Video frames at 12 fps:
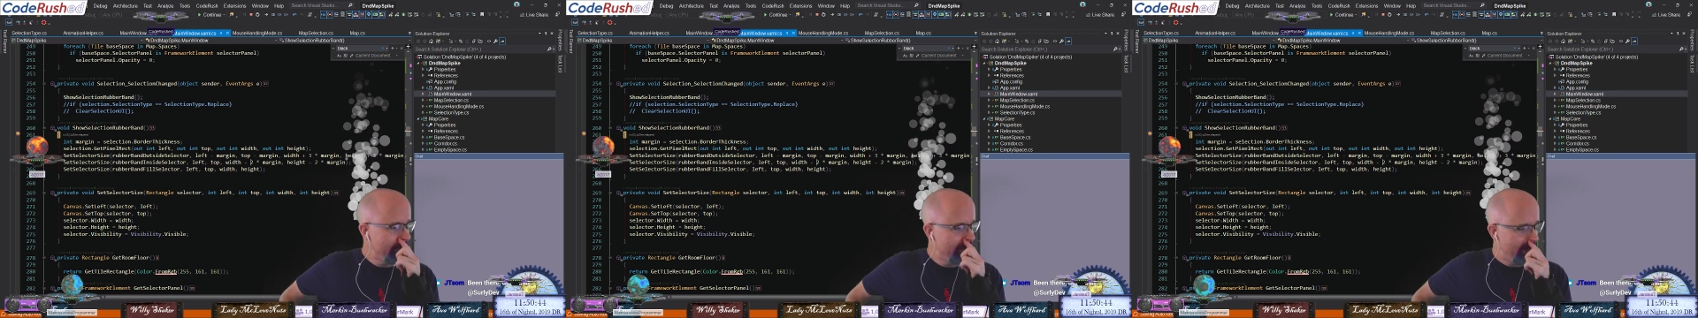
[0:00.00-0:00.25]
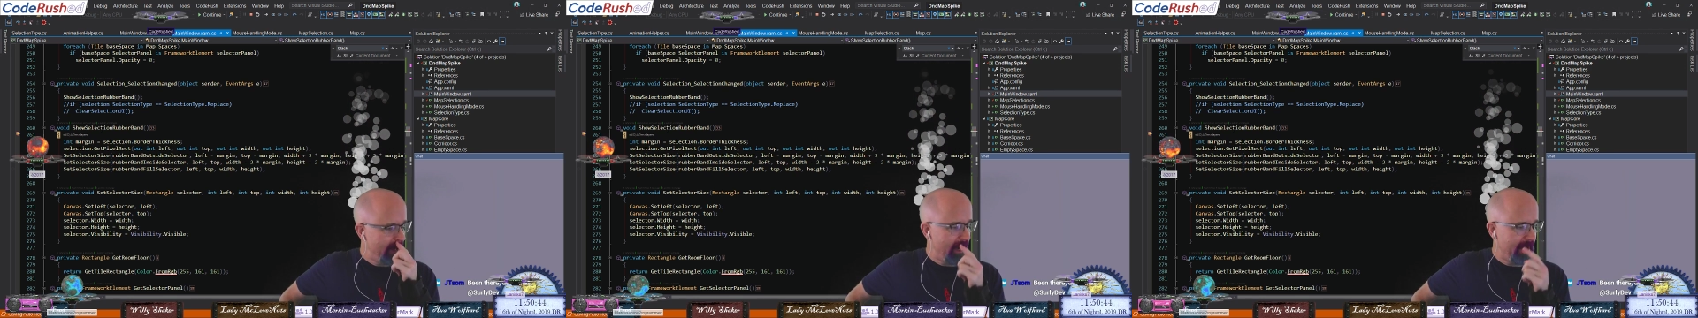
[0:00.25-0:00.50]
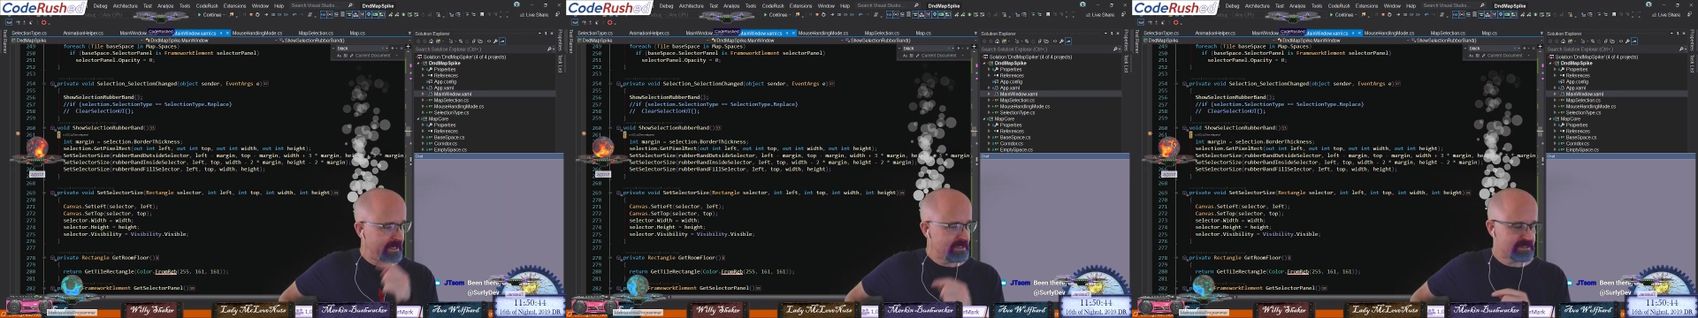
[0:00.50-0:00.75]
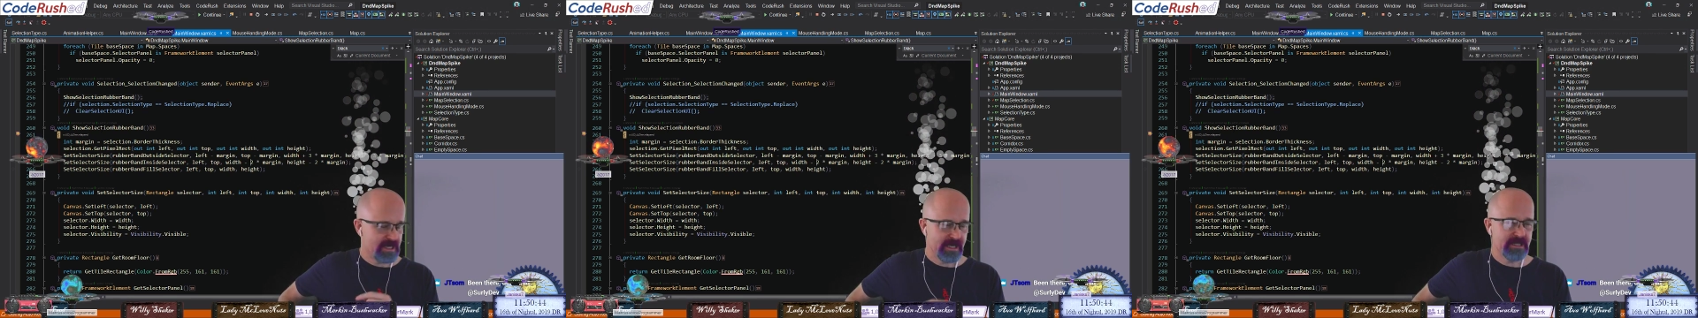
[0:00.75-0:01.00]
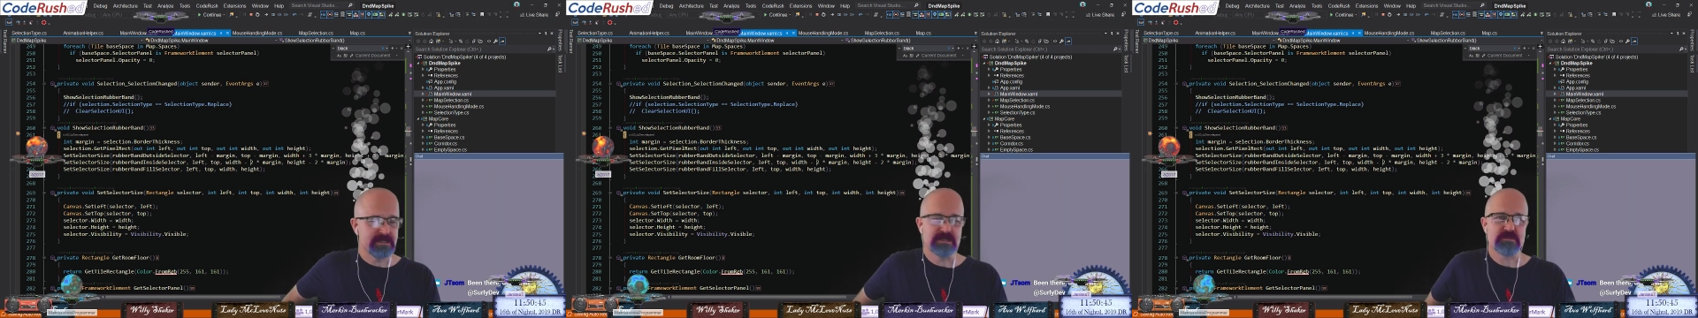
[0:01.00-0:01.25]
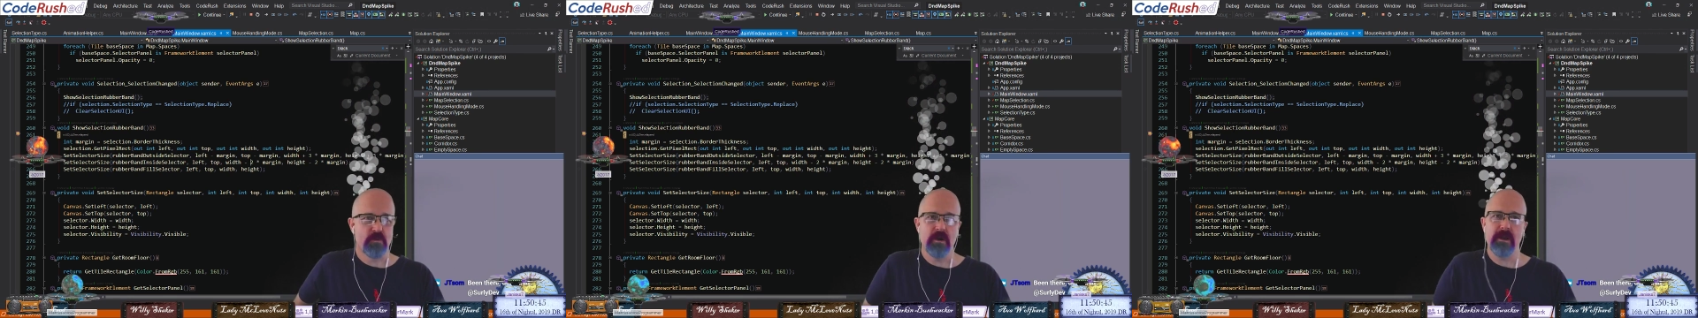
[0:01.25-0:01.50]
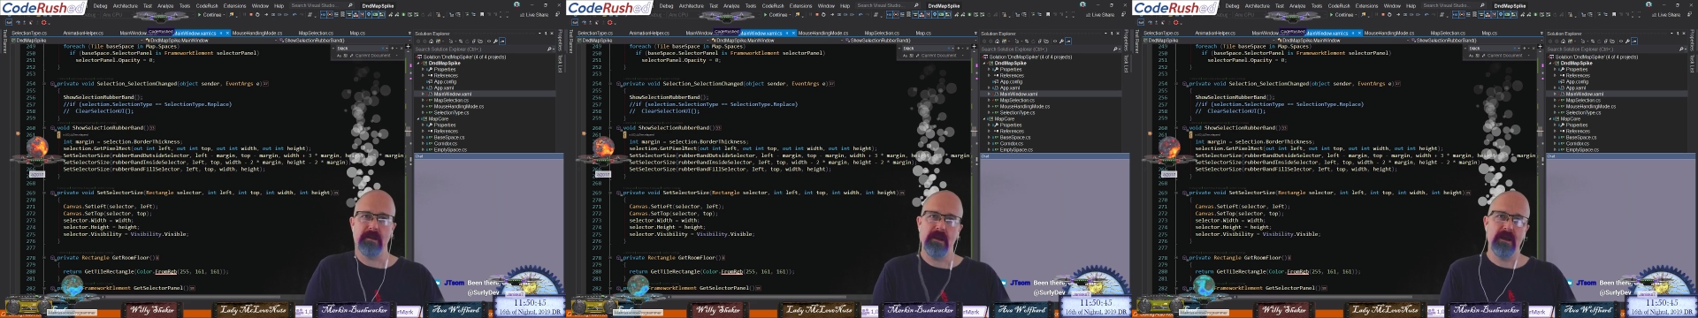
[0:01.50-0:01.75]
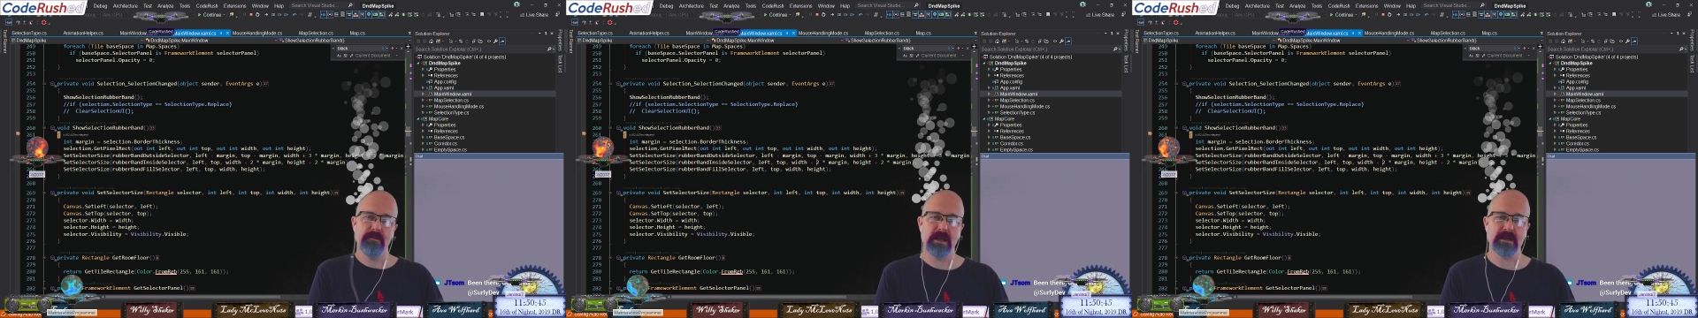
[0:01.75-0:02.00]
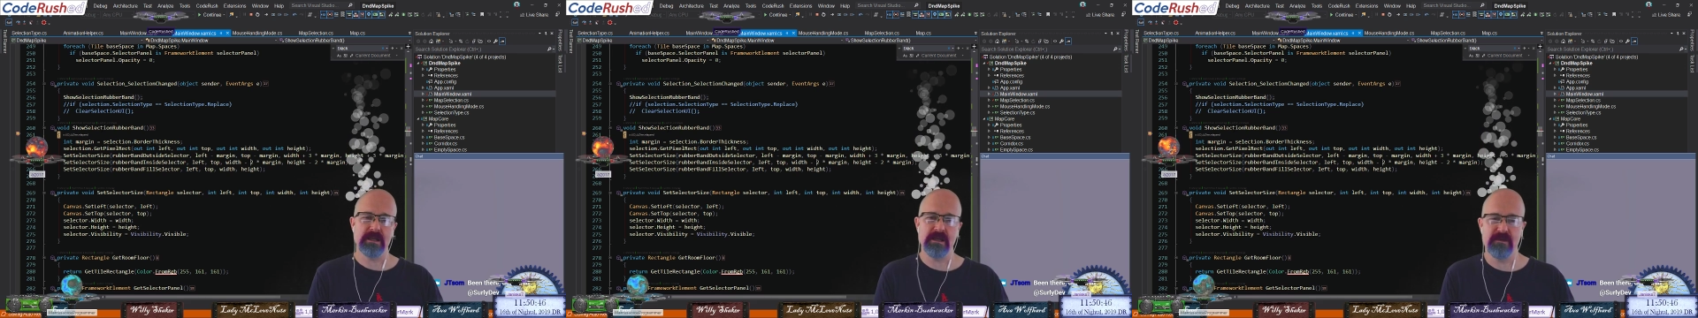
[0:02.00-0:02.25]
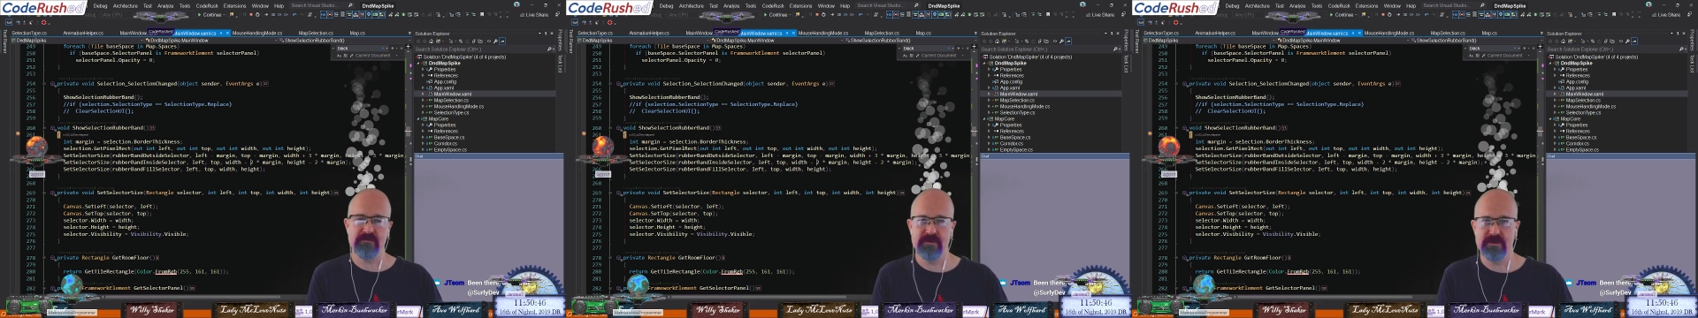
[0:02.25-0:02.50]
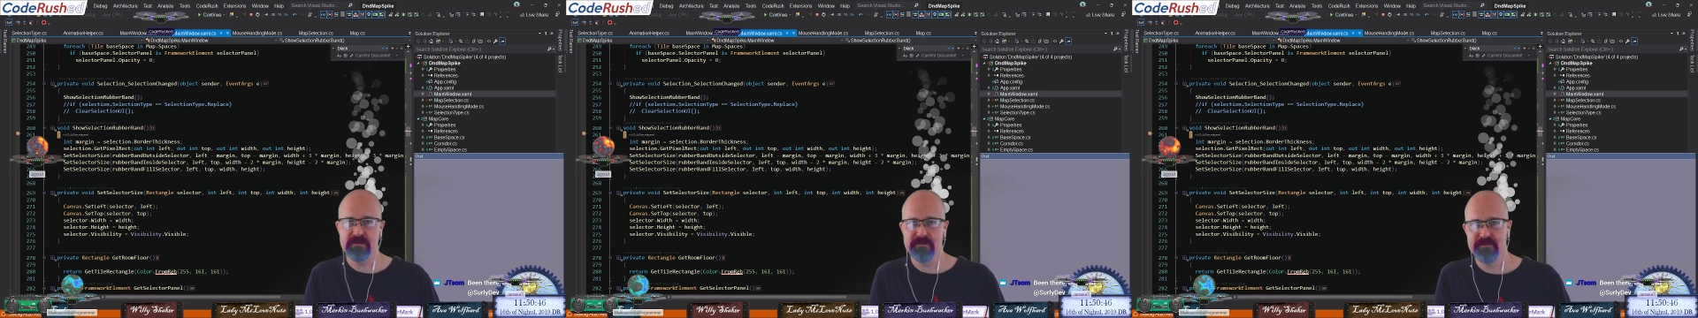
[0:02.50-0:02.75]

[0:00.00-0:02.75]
I decided this morning I'm not going to eat any food.